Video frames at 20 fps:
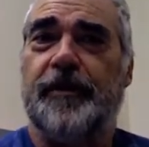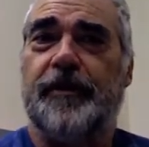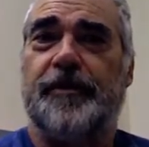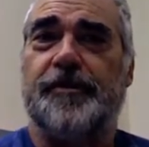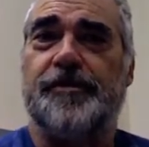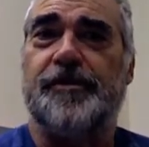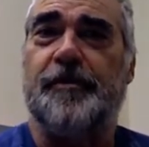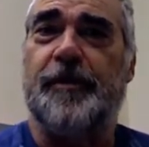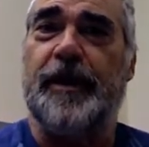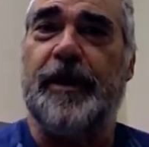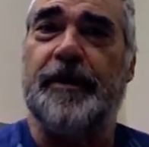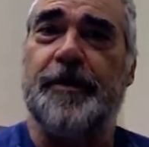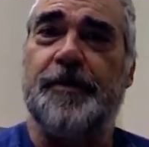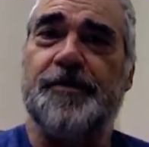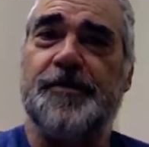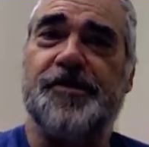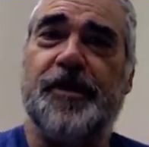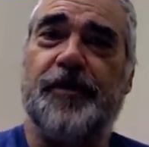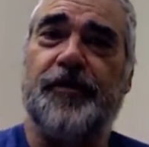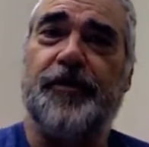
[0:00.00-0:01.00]
There's a man
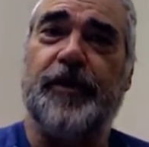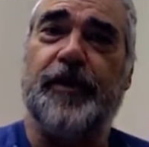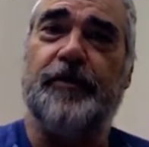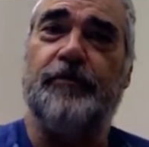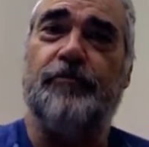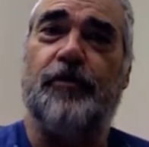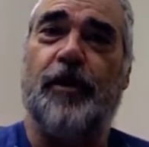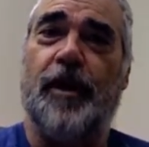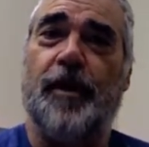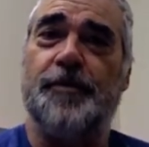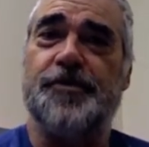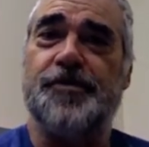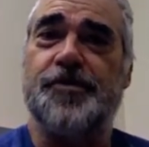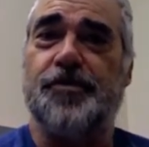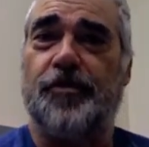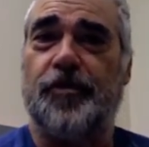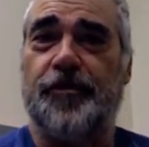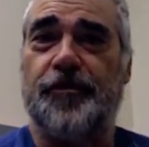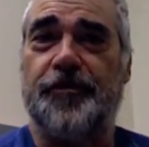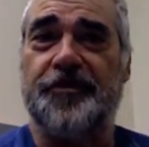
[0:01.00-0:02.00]
named Stefan
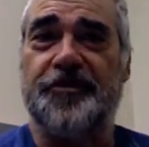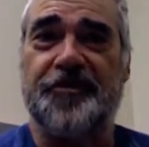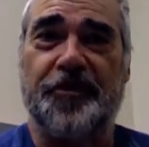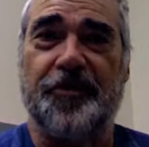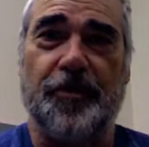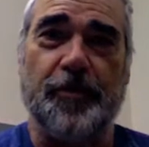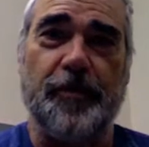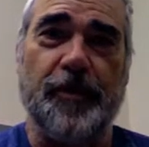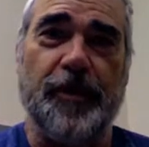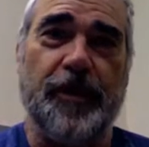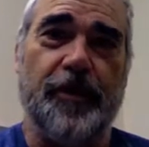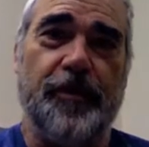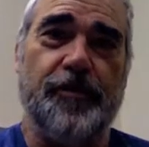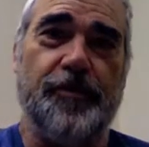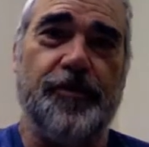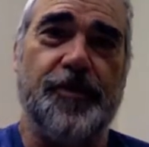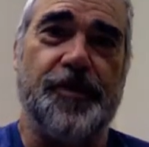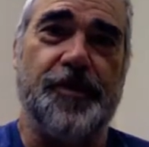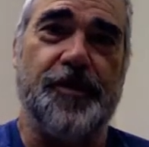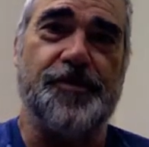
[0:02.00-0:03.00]
Rahmstorff in Germany who
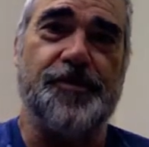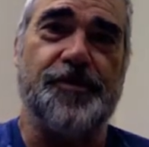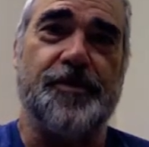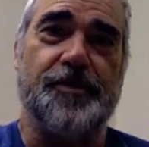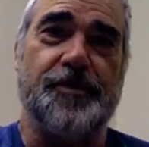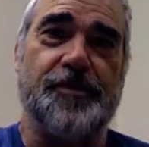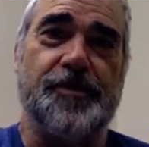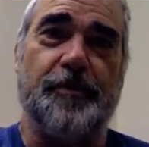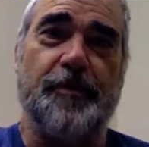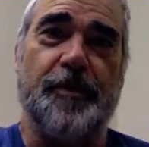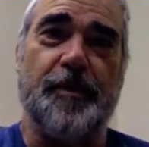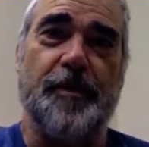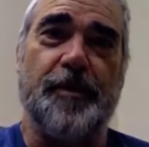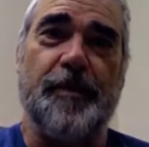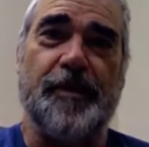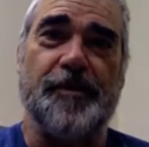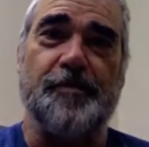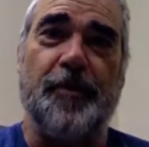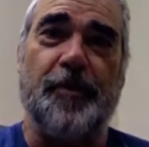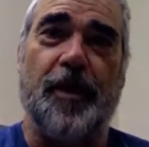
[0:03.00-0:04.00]
does some of the
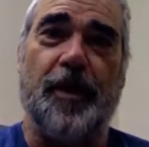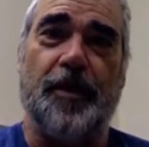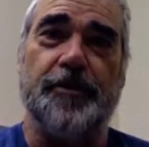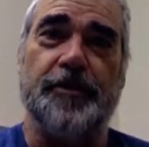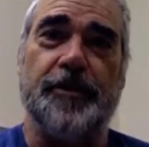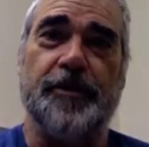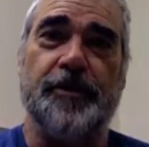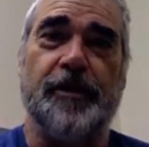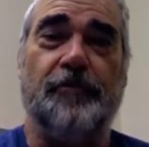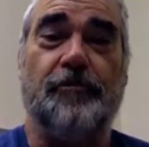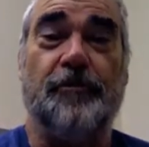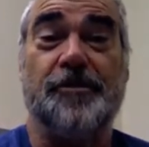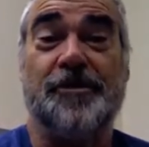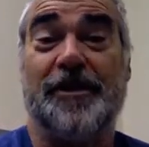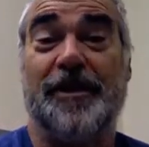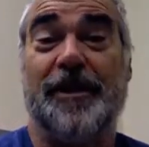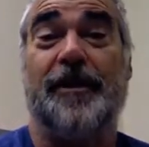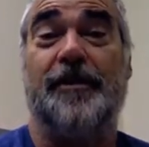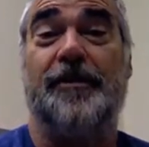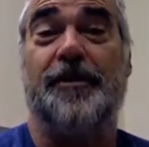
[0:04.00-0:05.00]
best modeling. Now, once
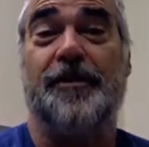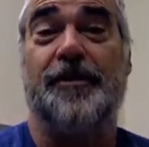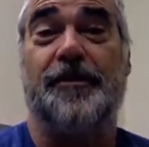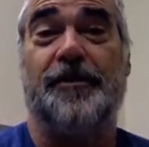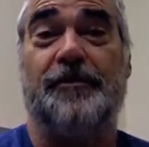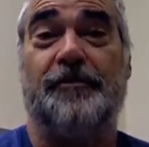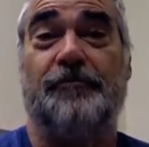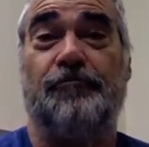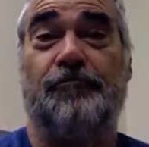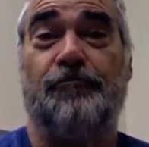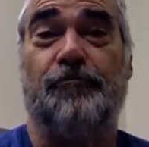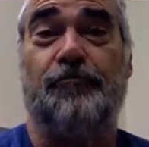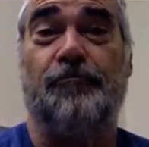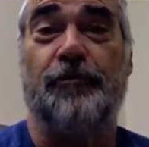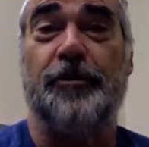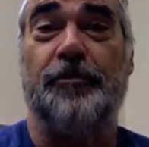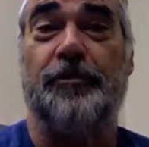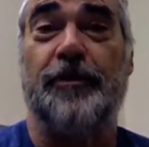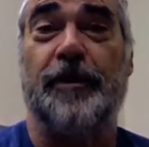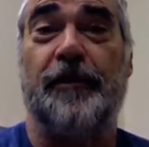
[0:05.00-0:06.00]
again,
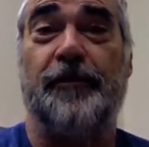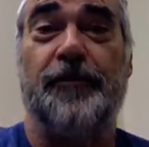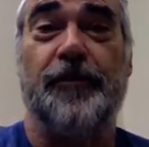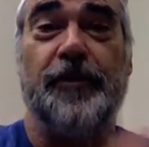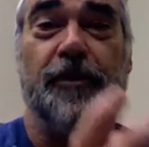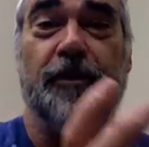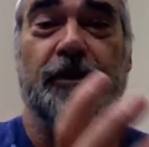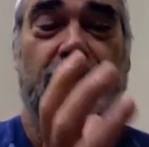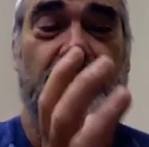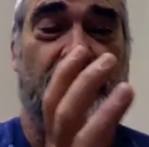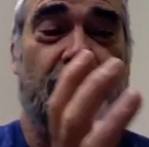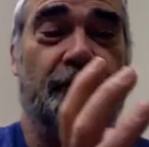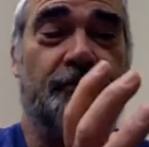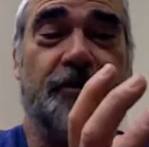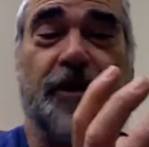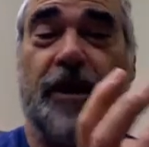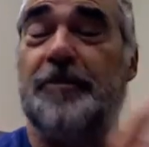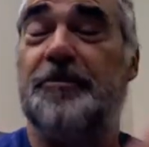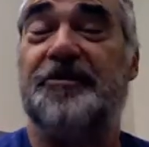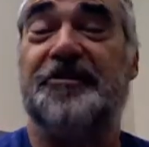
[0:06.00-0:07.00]
we don't have
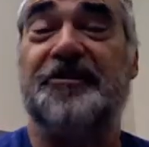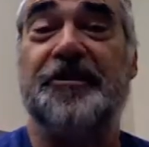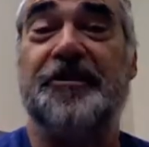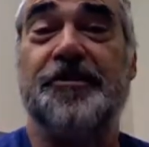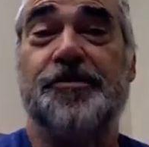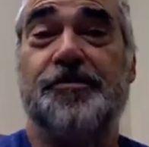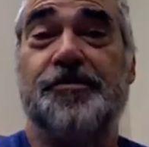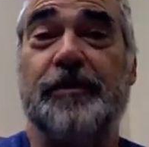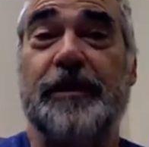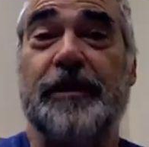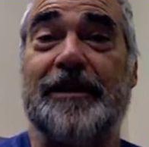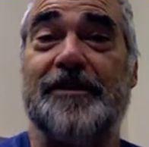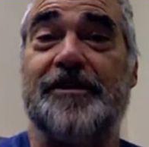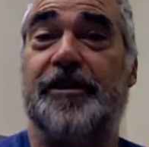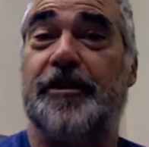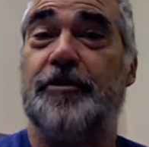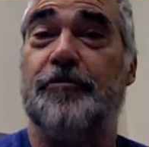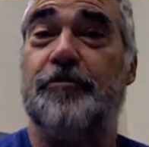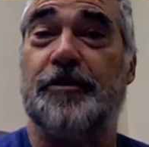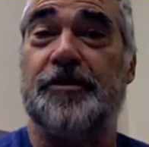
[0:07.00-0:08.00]
time machines. We can't
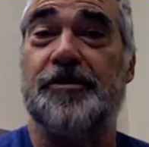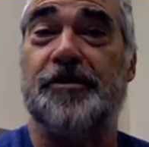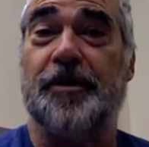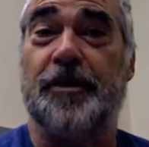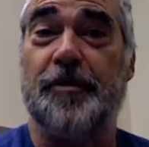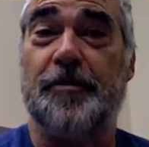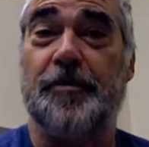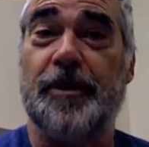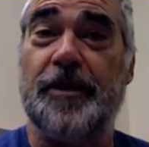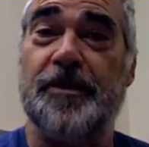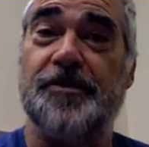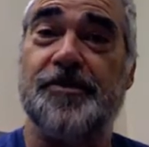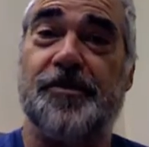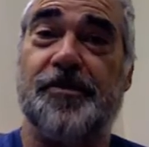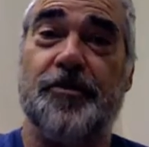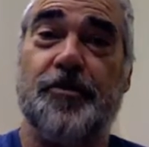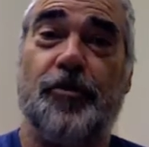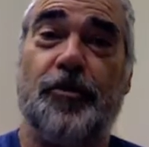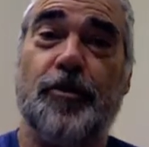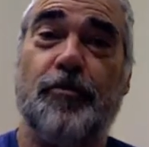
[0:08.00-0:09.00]
tell you what it's going to be, so
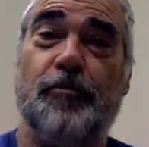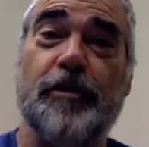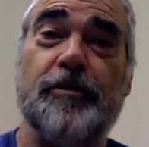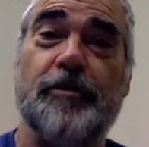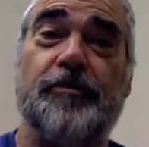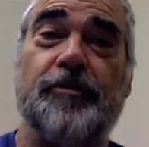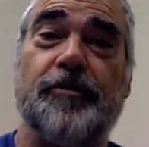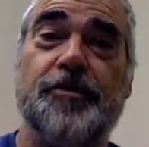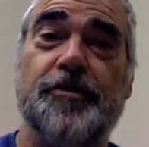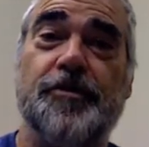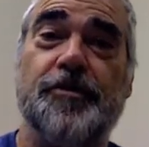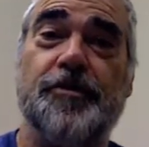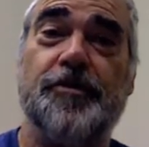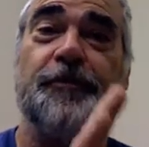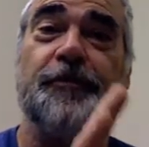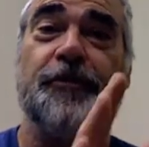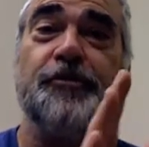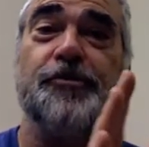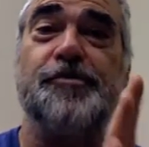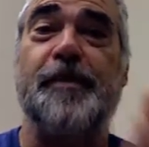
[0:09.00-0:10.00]
the only way you can do it is
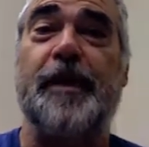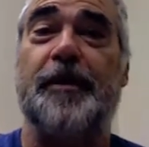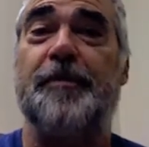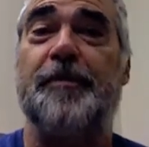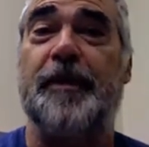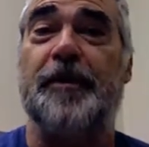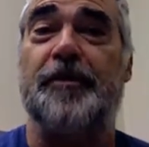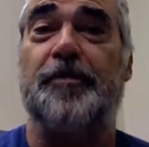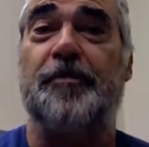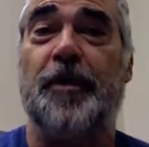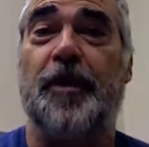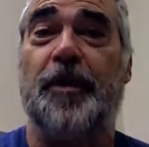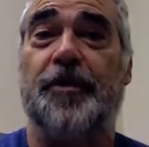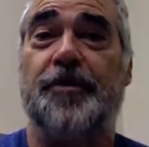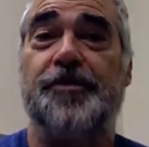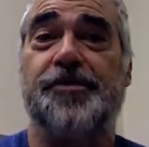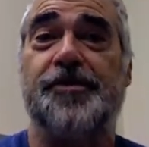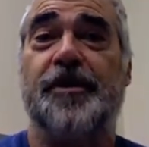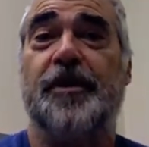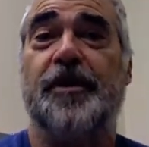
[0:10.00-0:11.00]
use mathematical
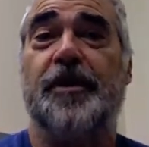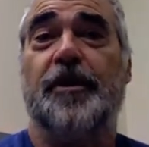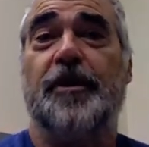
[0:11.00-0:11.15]
models.